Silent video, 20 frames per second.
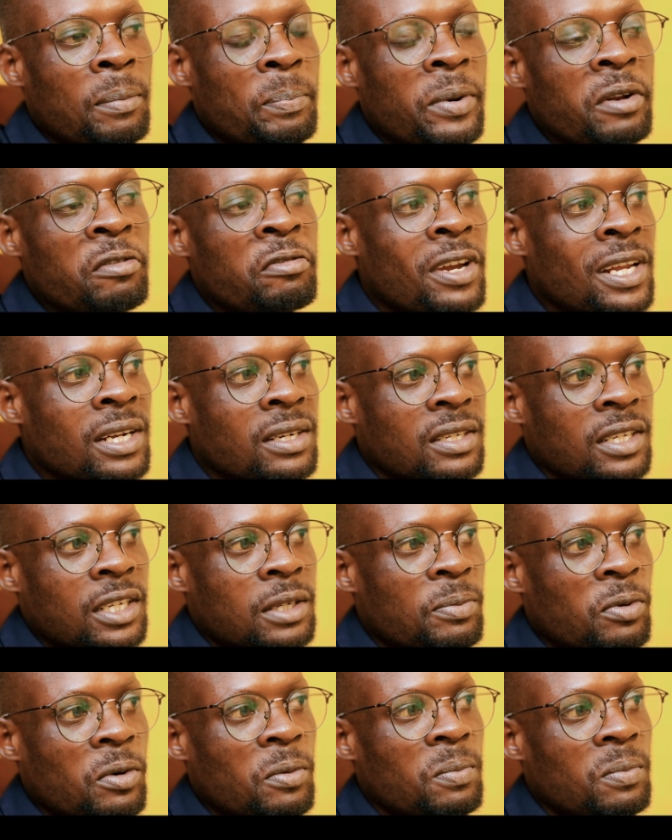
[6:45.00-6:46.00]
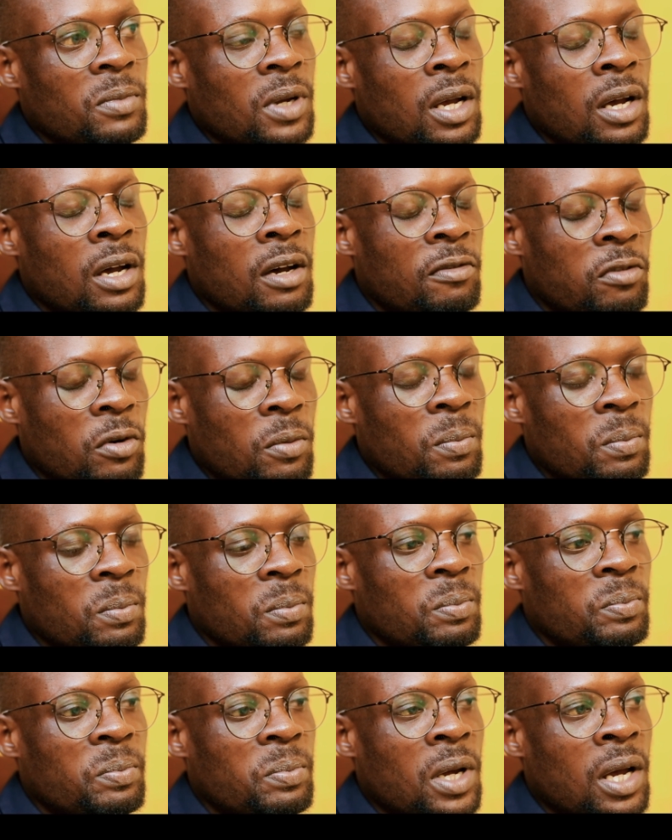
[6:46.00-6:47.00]
prevent it
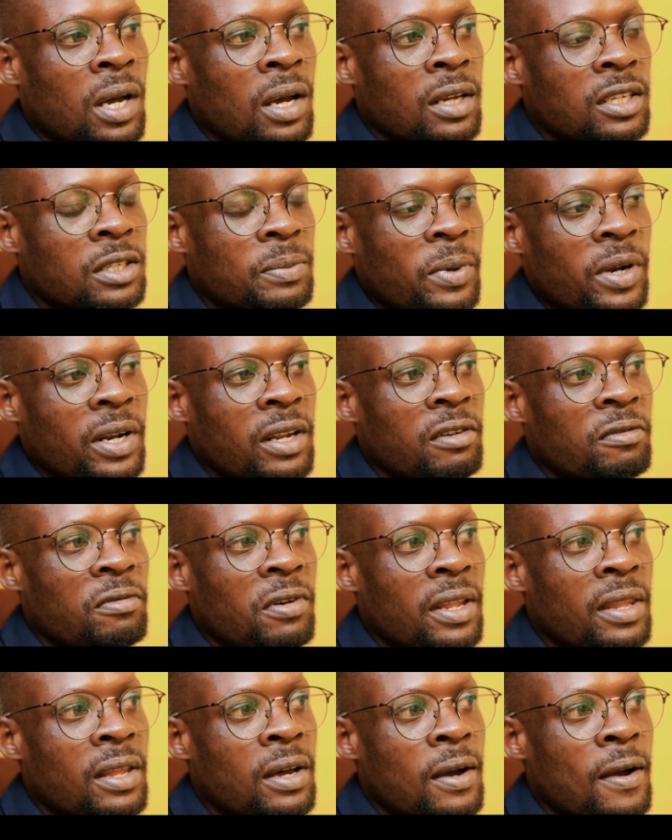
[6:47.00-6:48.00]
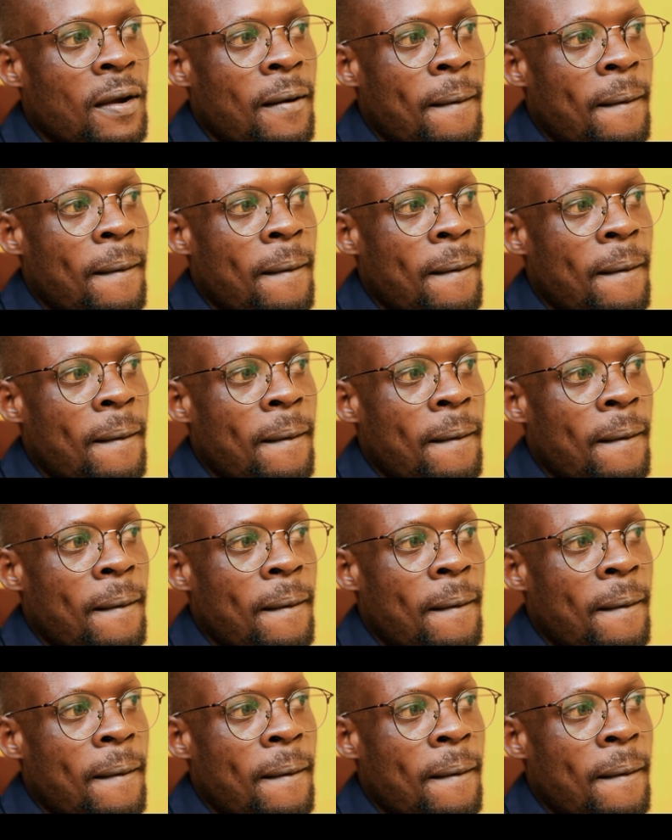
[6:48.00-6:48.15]
from spreading further.